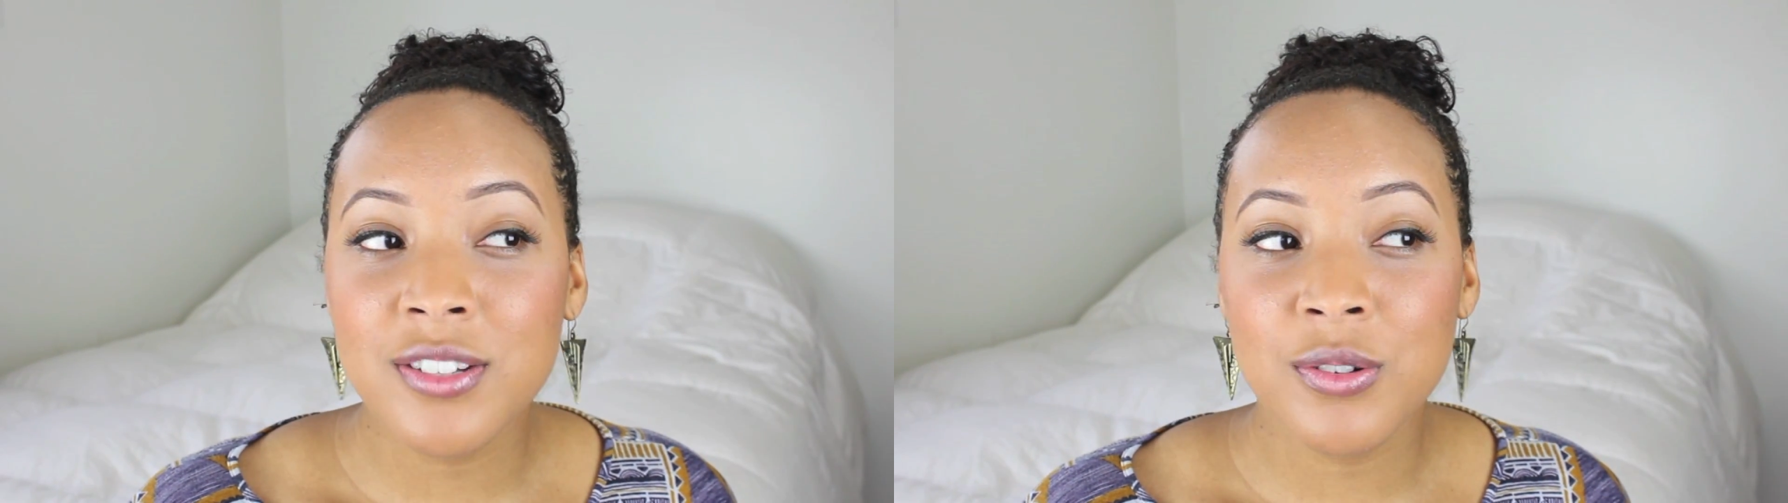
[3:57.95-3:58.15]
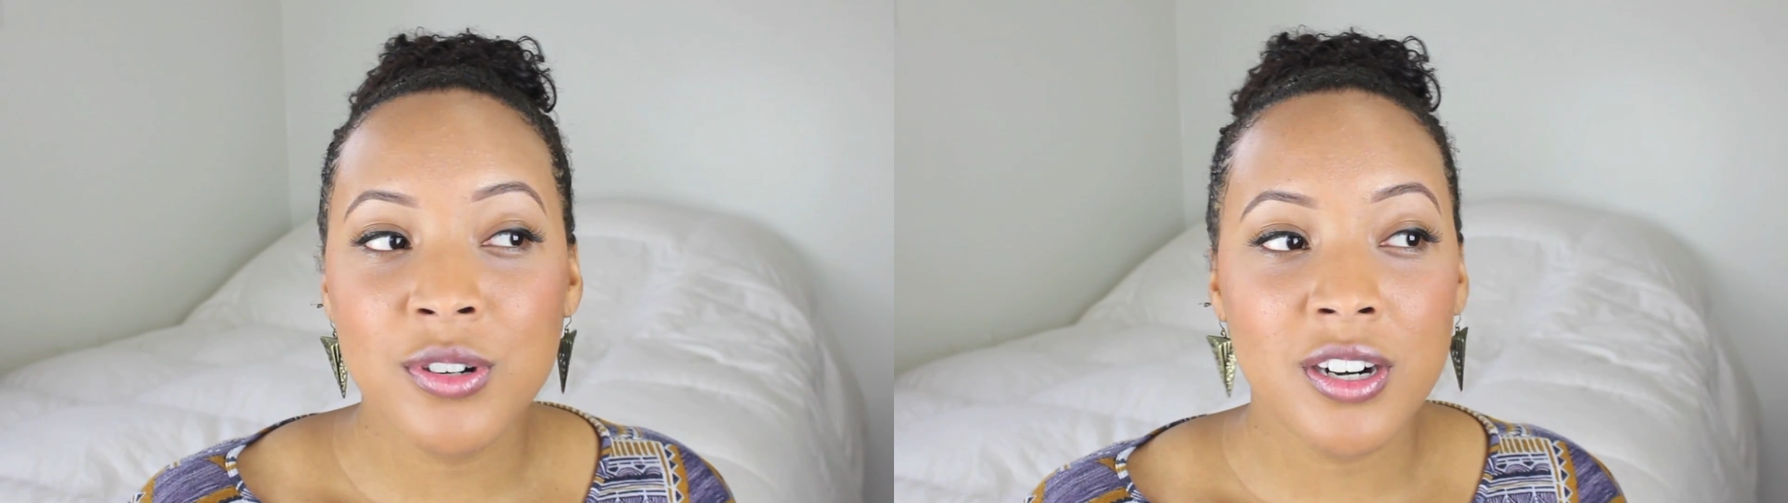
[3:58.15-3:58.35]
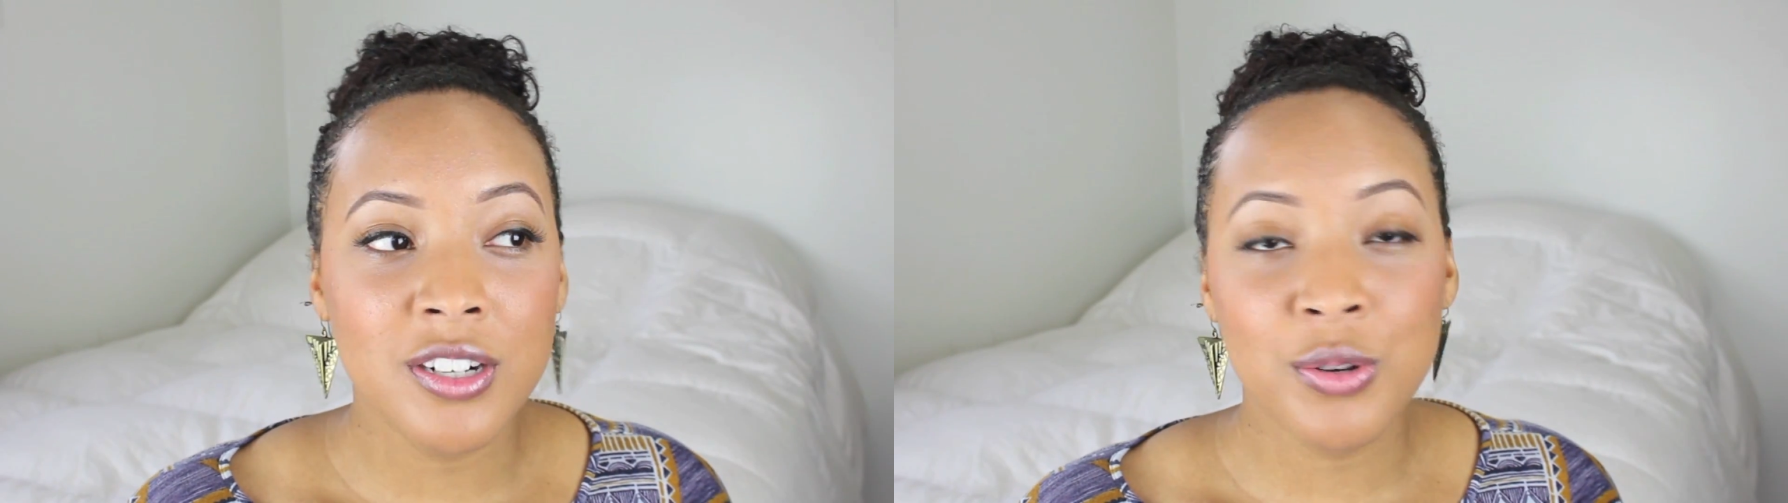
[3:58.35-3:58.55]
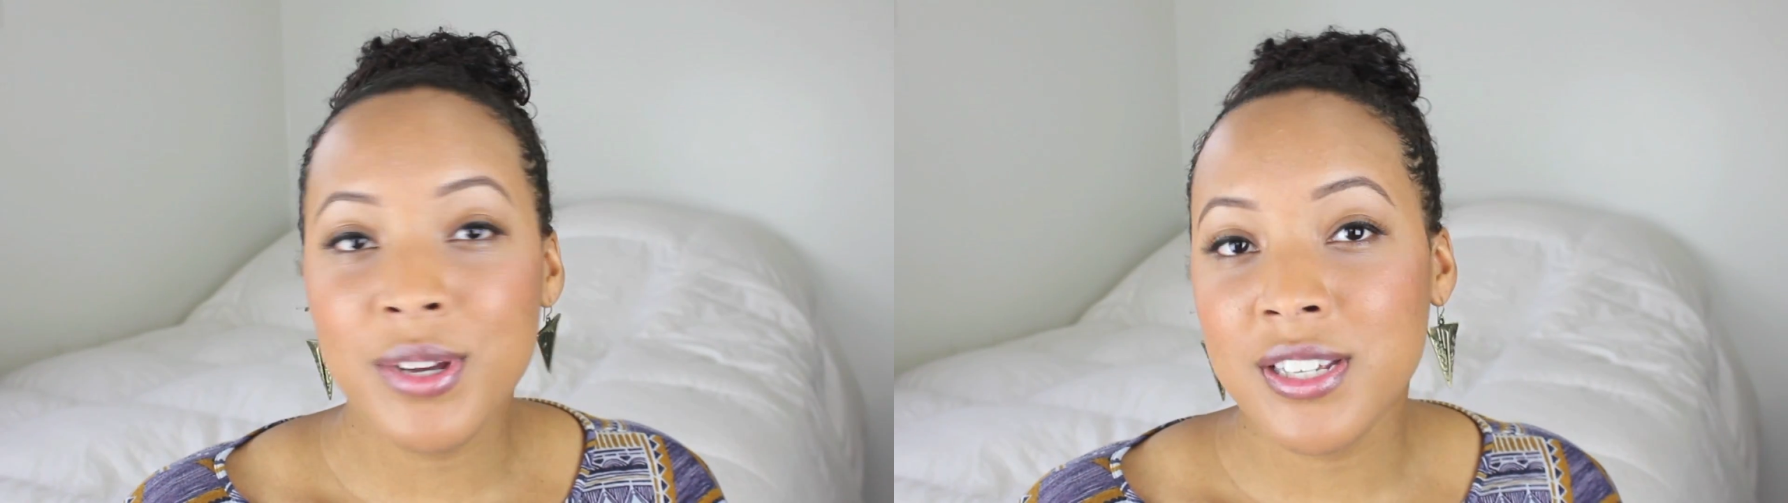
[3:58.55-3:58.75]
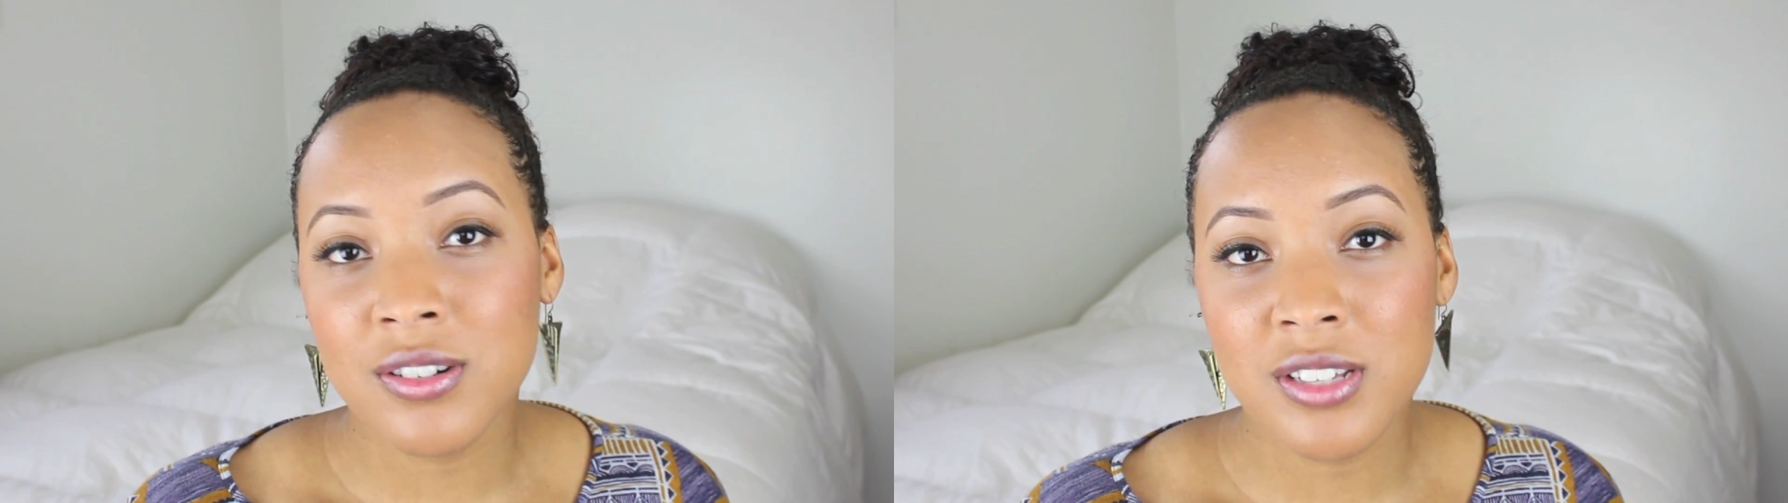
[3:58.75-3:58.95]
or a
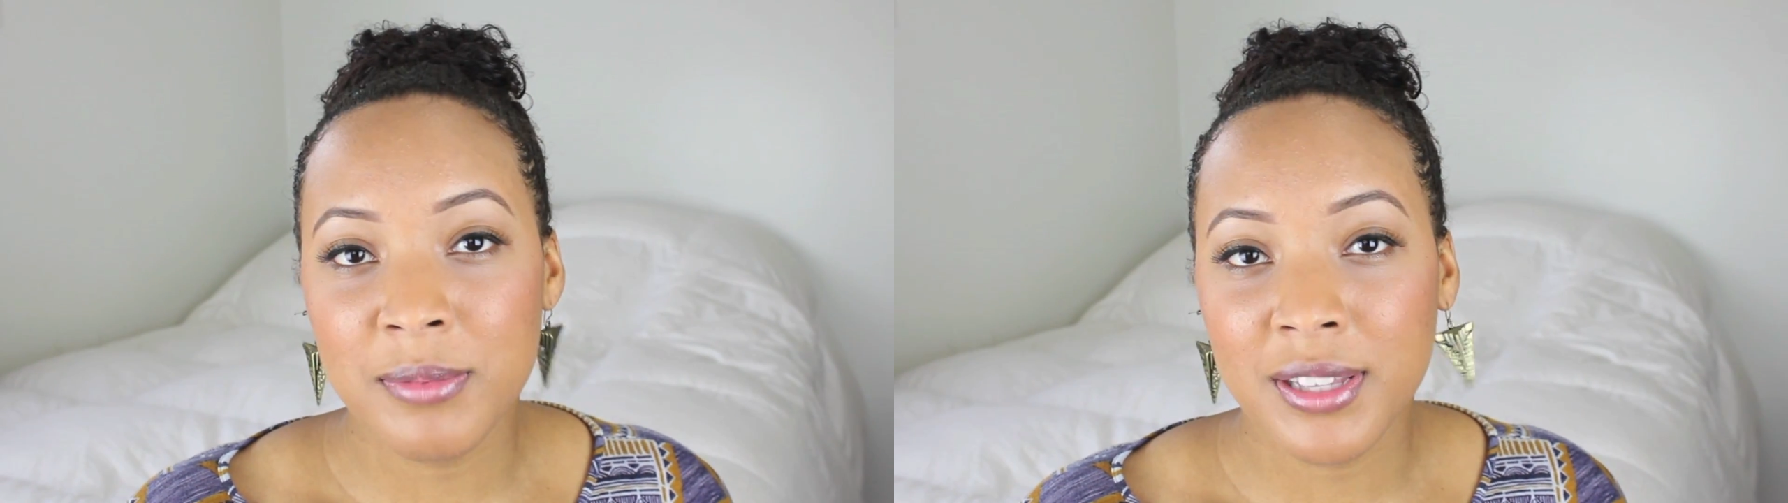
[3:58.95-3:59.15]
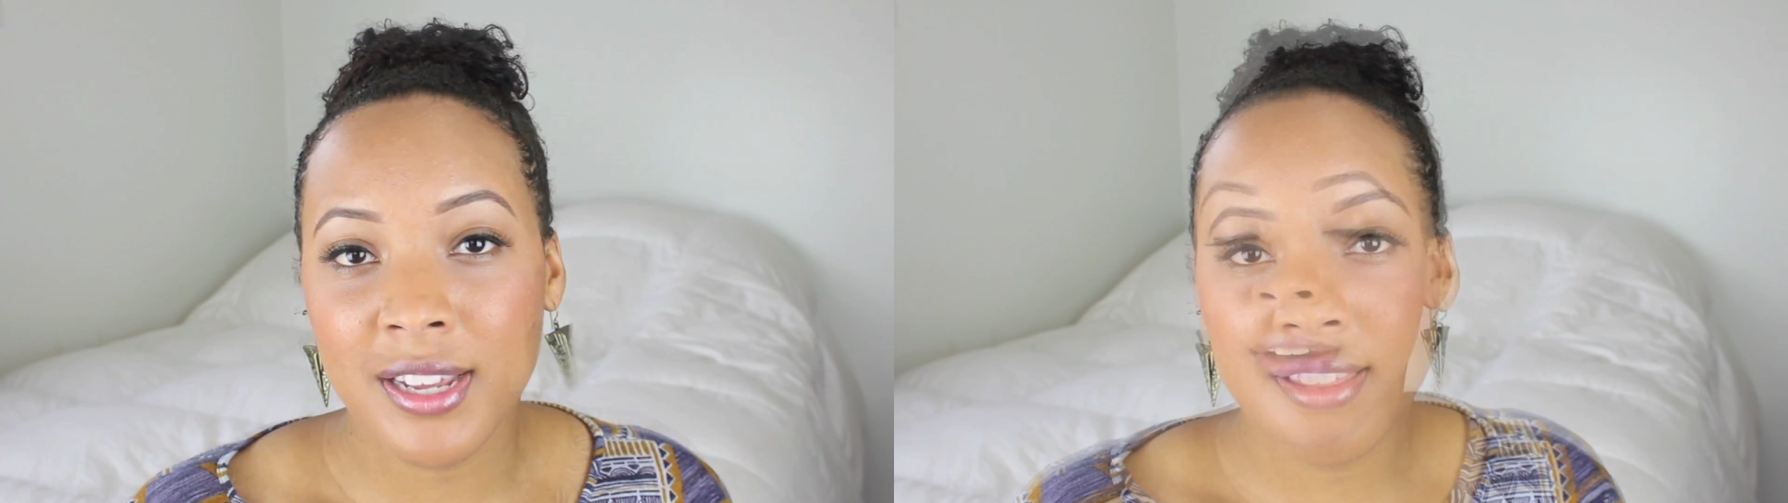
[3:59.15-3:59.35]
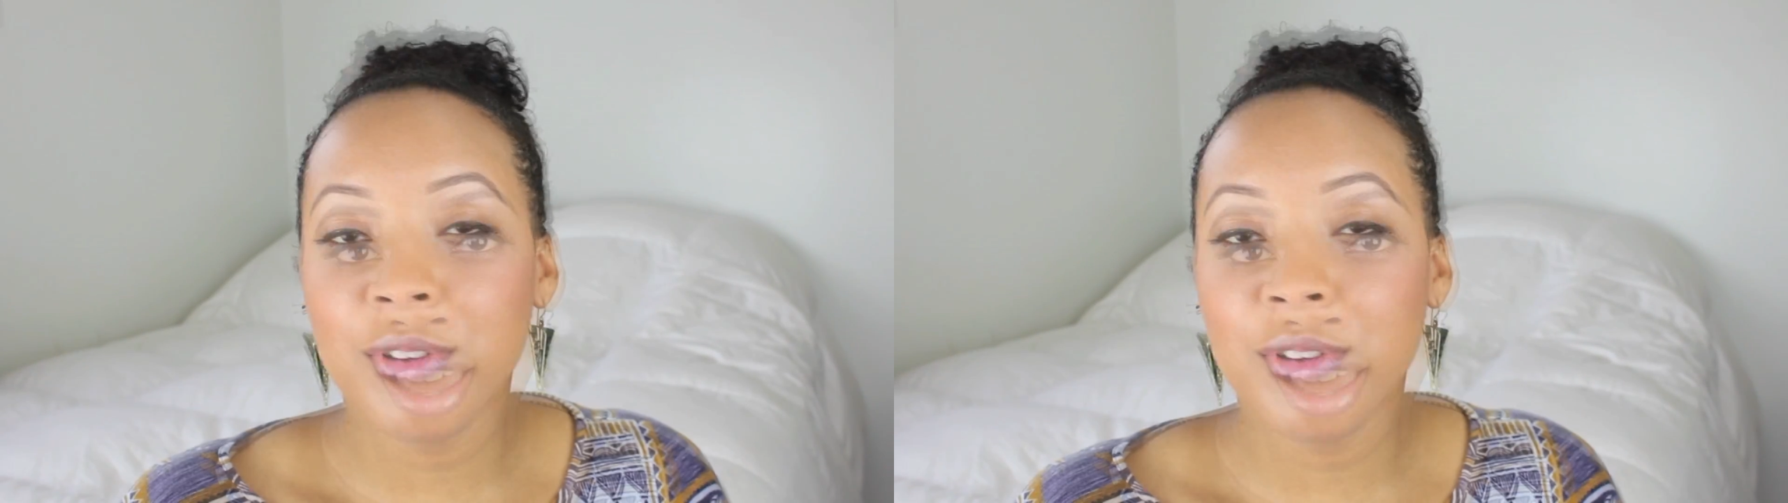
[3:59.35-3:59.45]
twist or something like that.